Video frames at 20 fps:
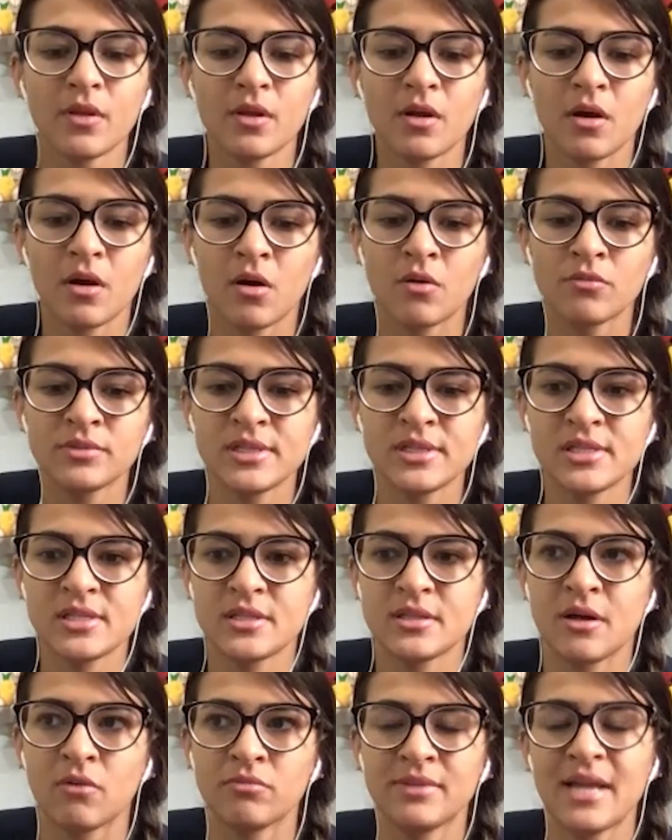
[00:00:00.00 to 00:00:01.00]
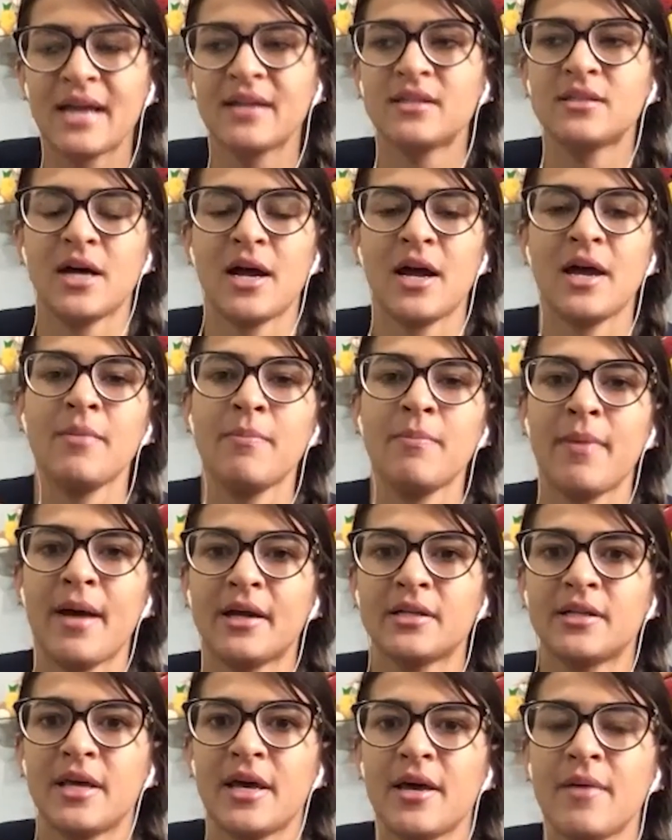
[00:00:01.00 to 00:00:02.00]
on that time back
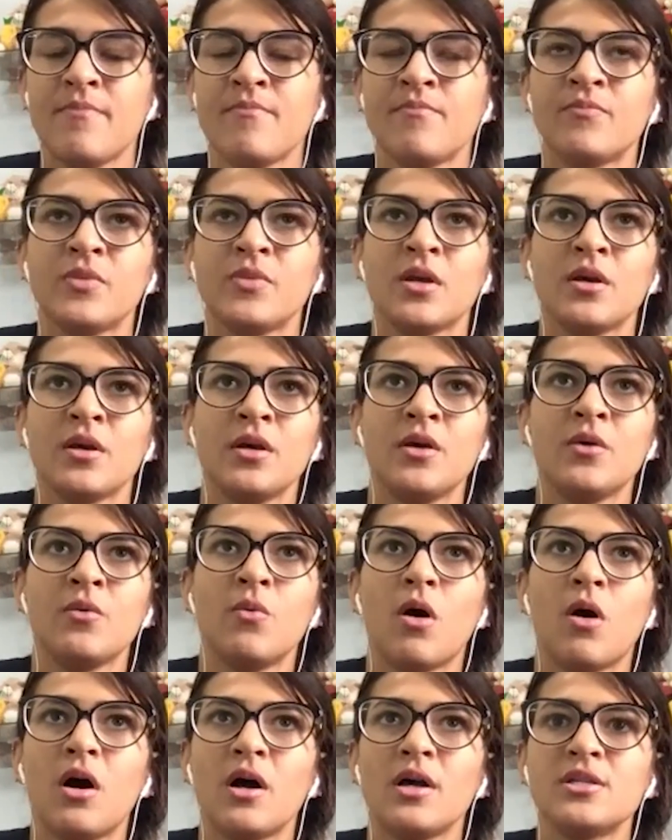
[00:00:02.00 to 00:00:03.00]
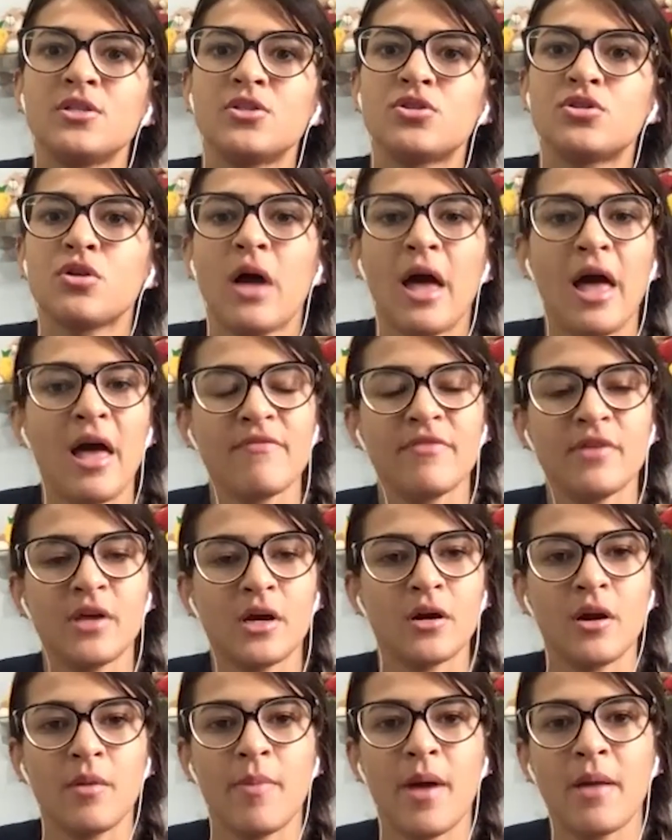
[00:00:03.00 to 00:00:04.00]
then, it was to have
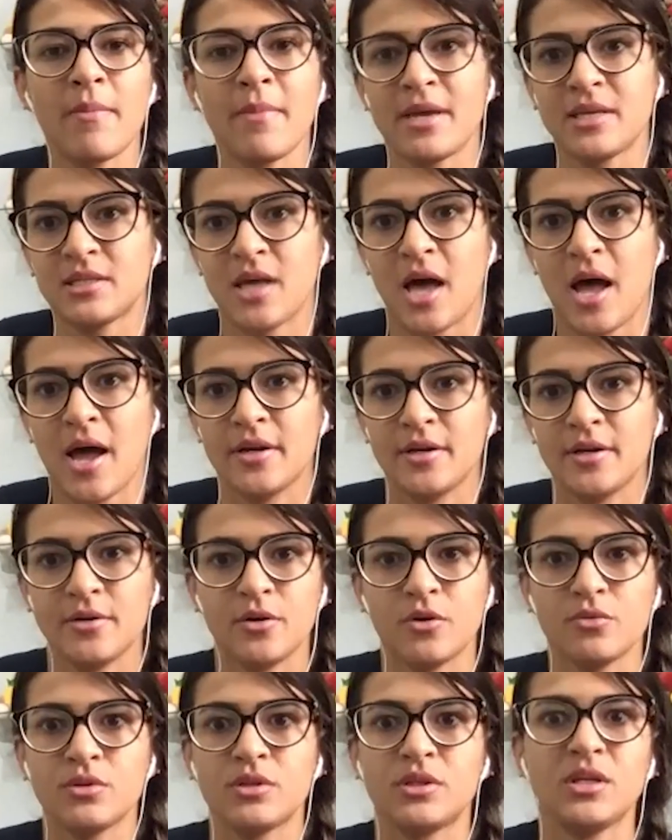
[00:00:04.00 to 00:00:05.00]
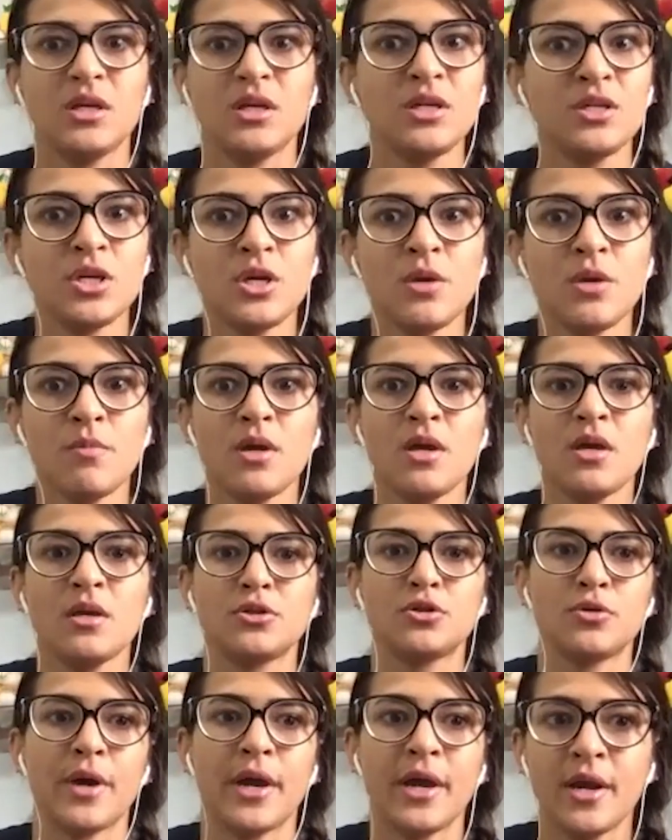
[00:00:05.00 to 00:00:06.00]
her by my side, teaching me,
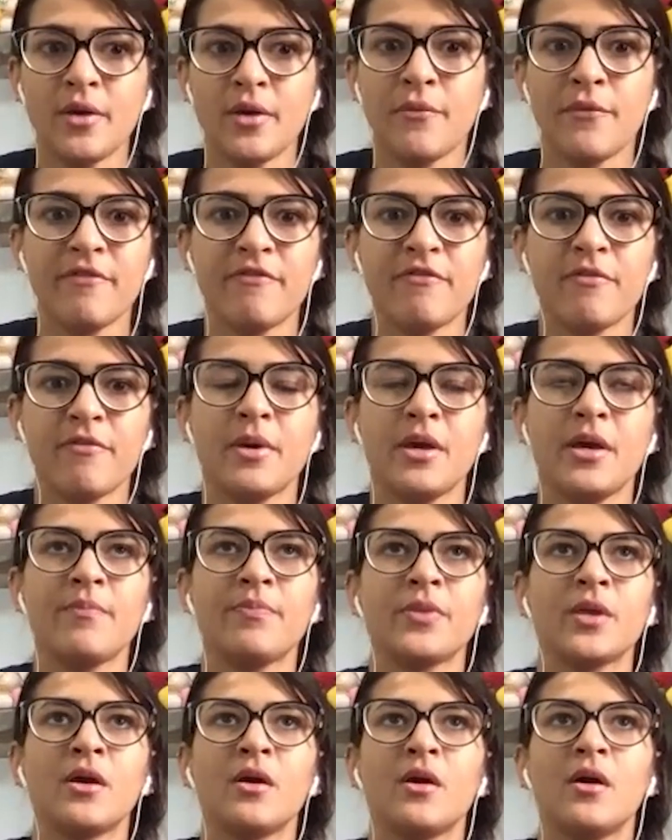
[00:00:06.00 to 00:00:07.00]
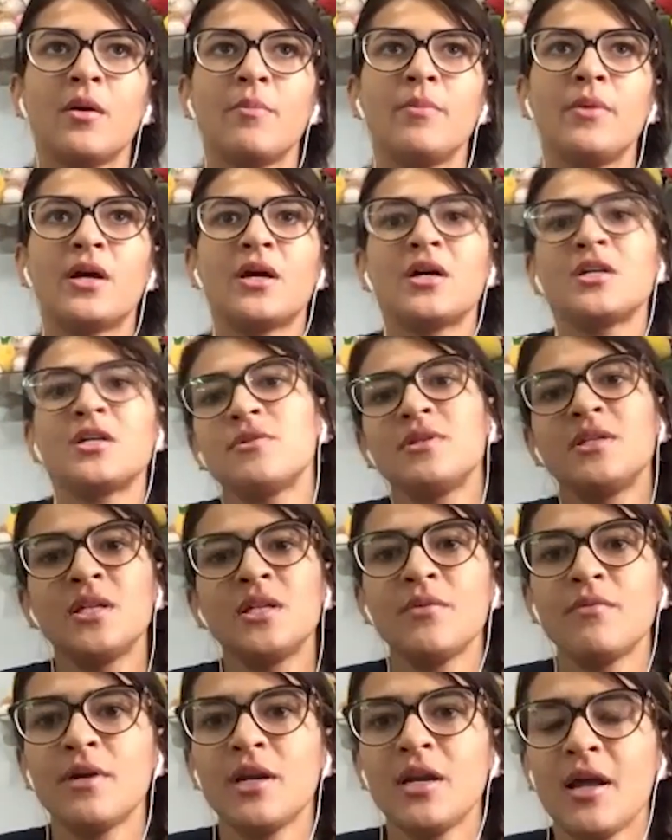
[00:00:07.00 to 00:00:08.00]
training with me, because we
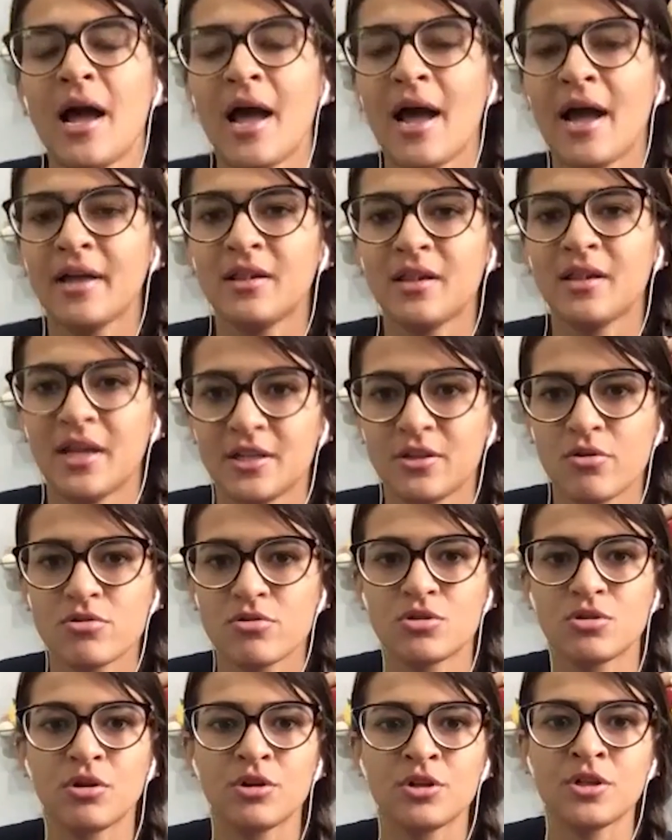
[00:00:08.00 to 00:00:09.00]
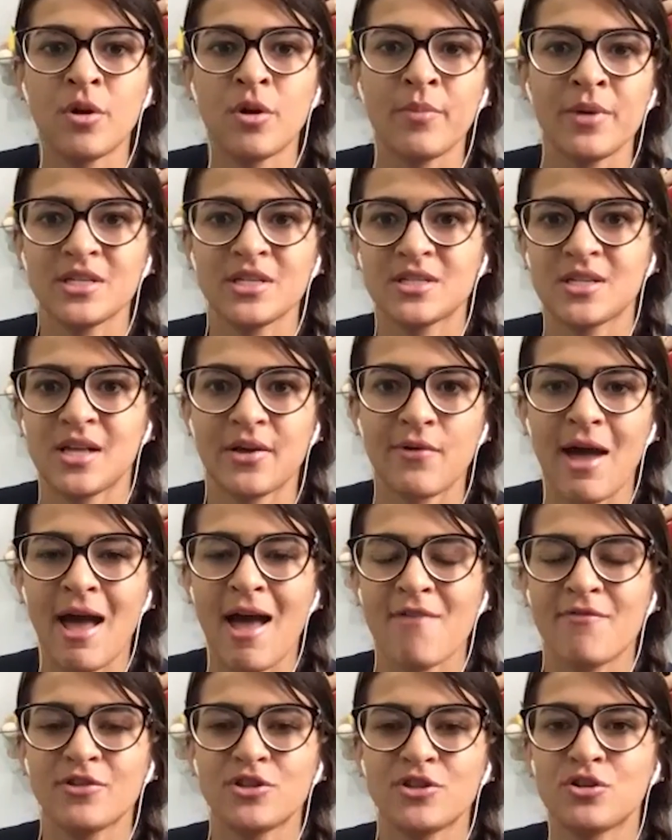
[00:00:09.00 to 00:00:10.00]
didn't really have like those social medias like we
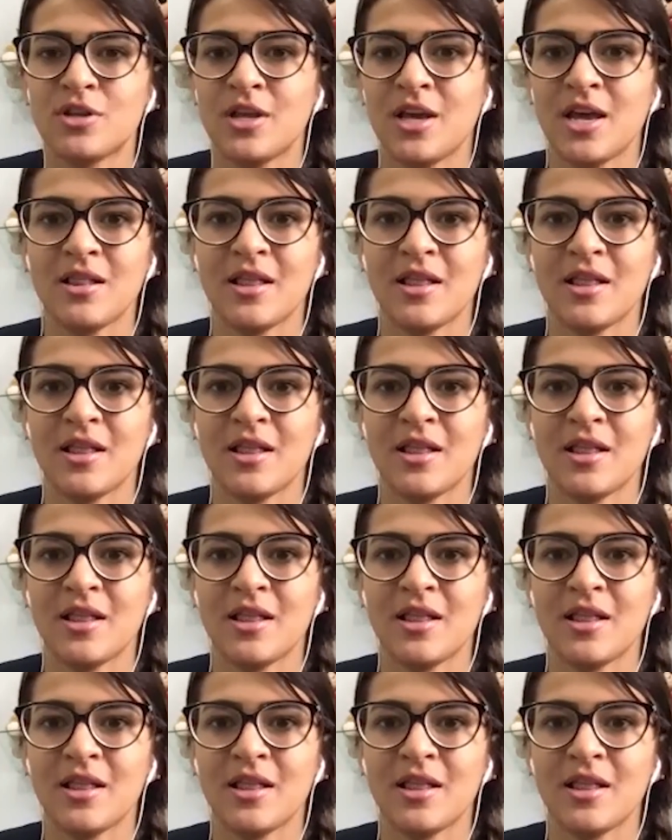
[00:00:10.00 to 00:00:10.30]
have today.